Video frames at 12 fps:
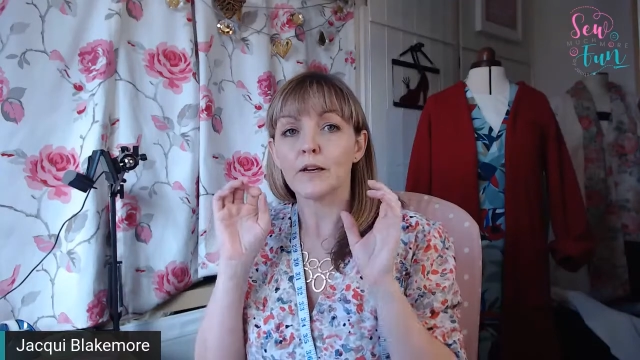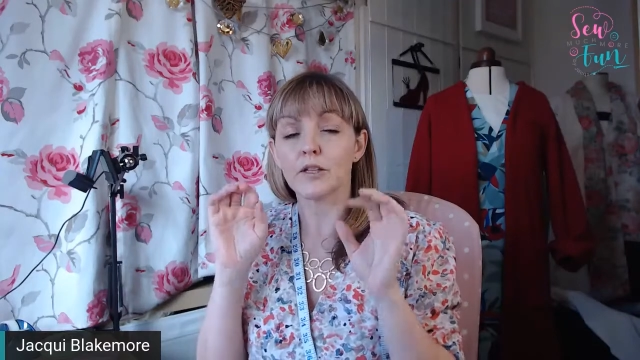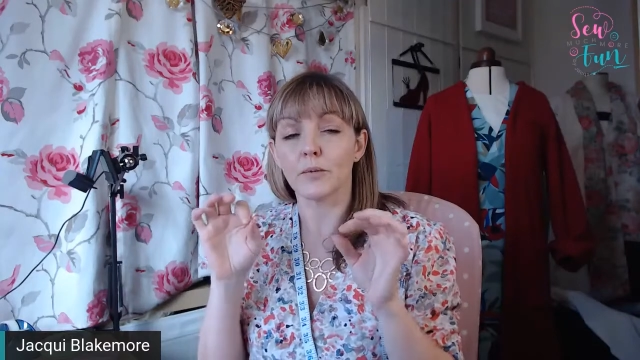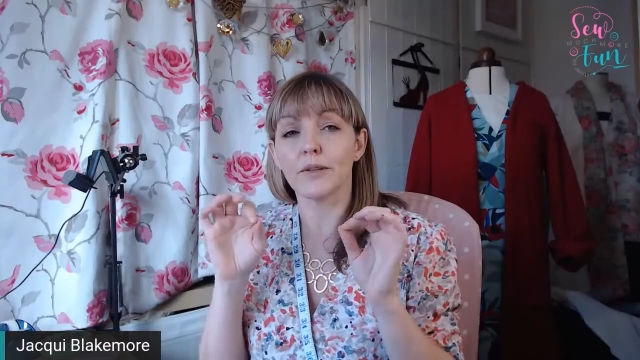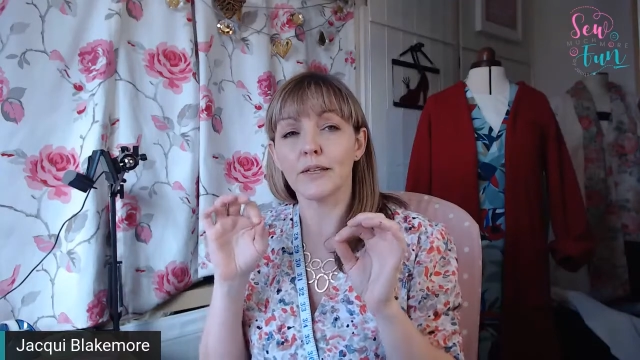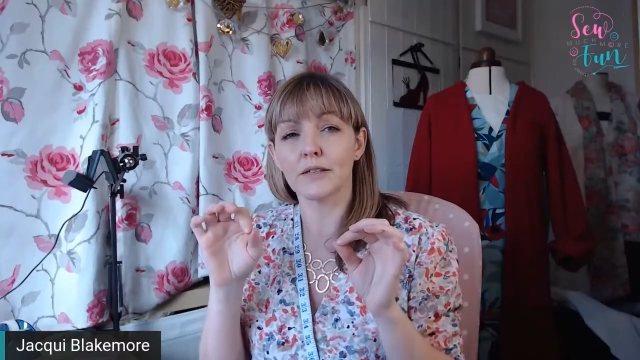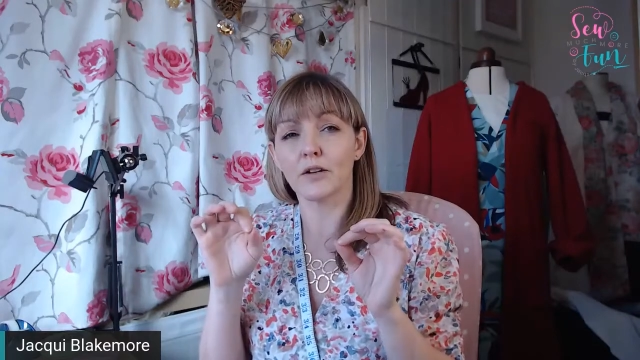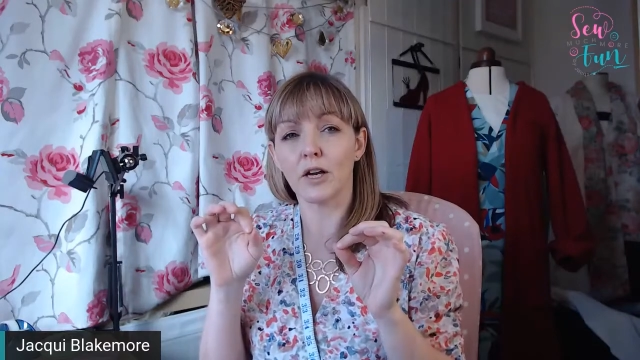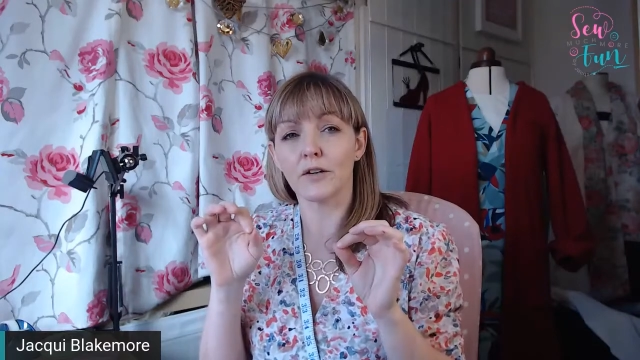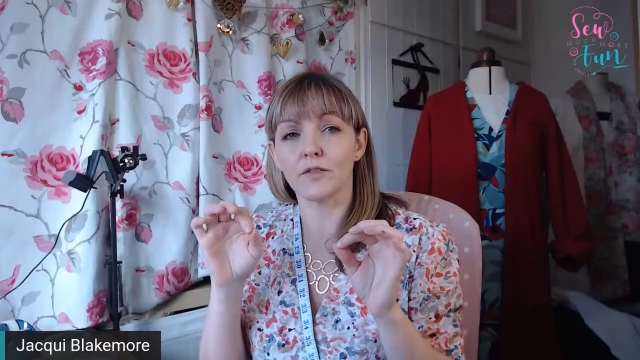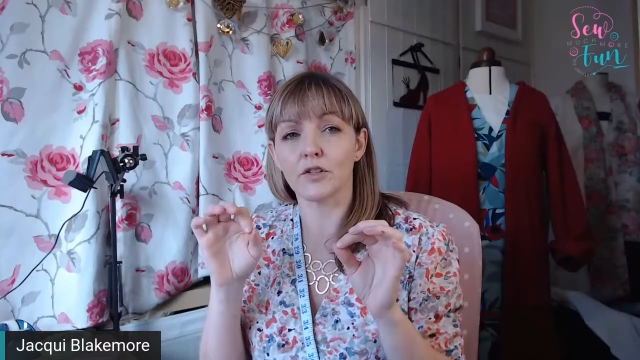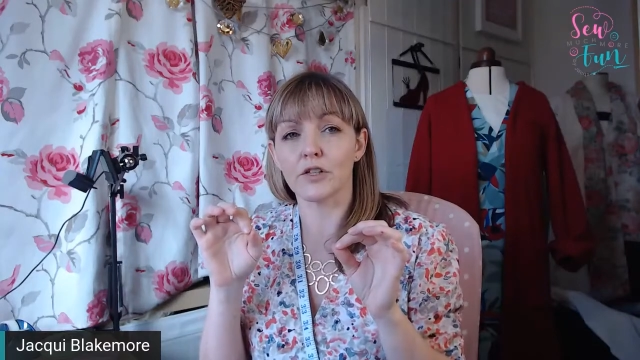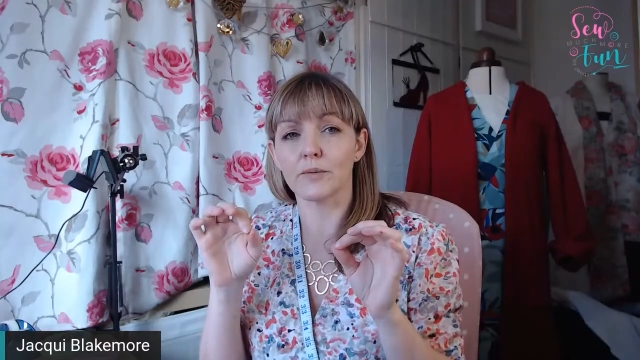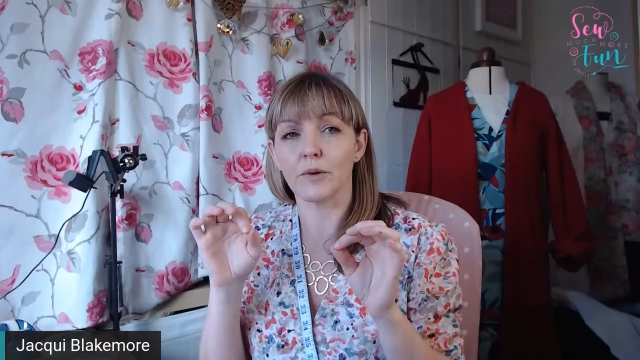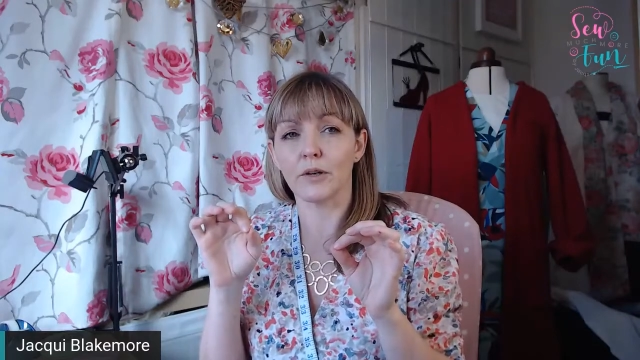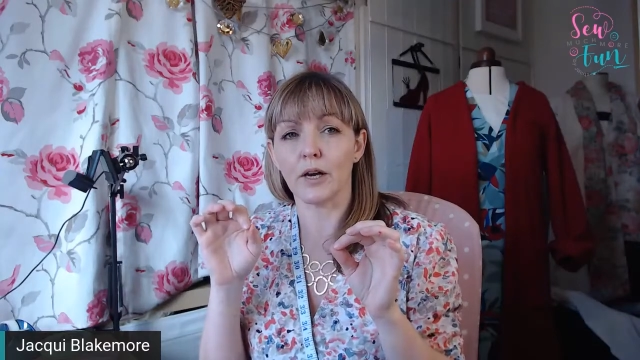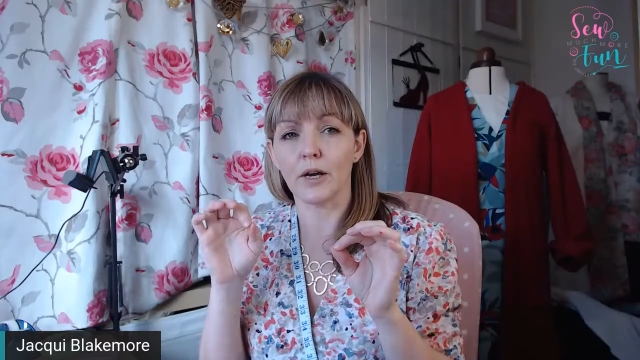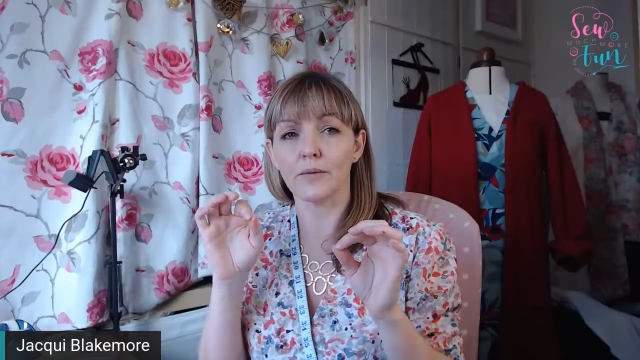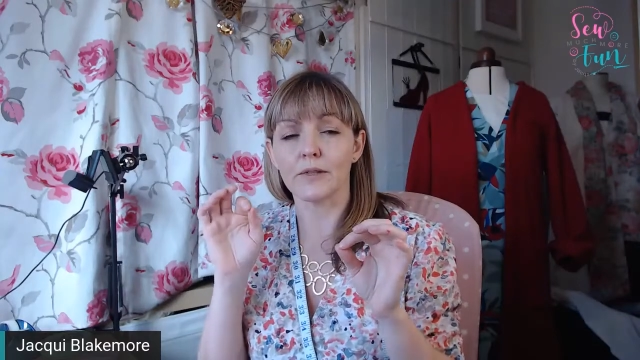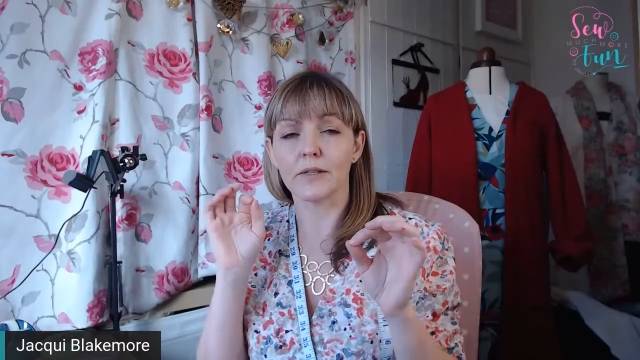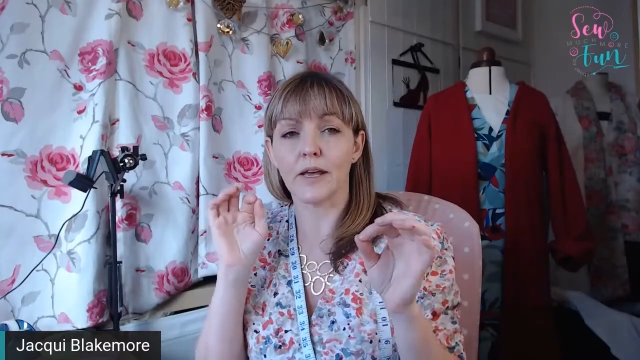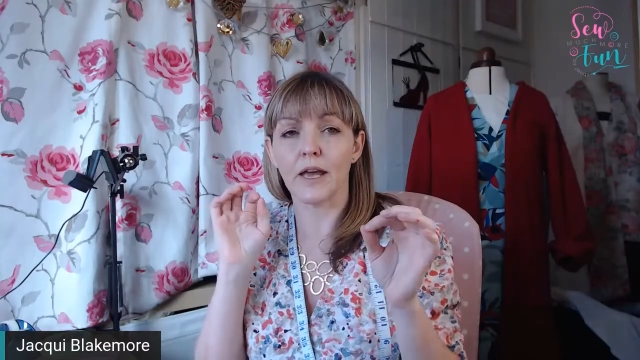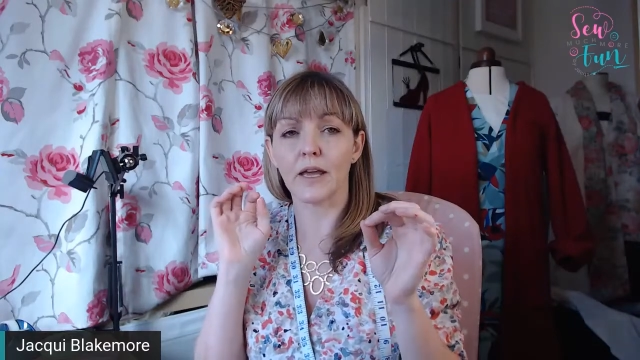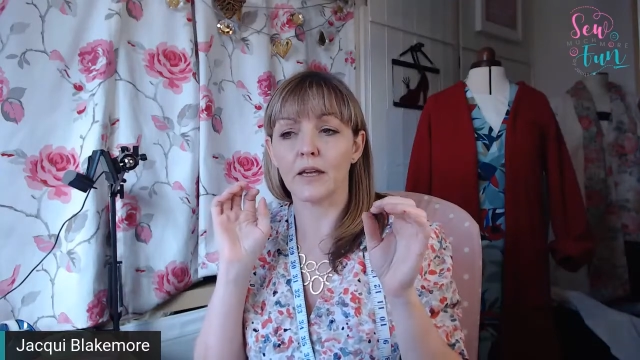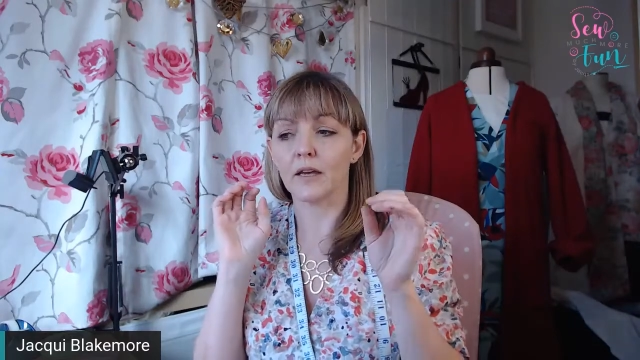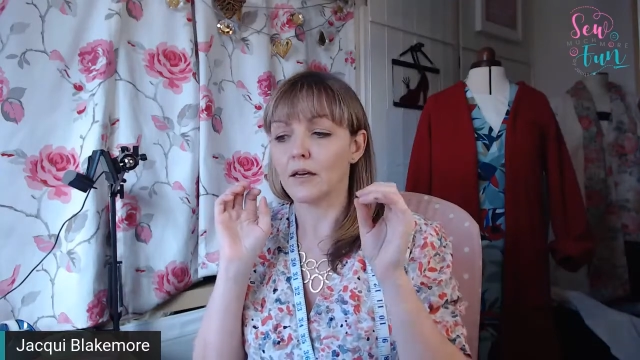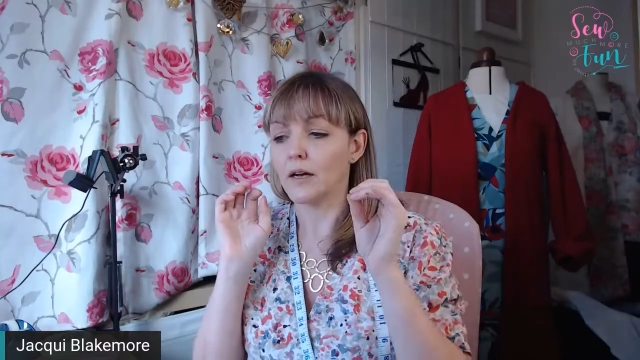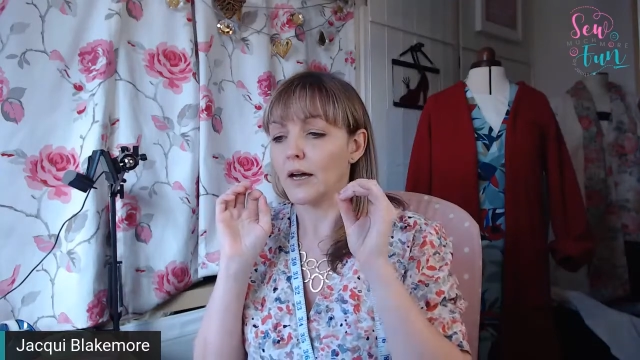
with this kind of adjustment, I would say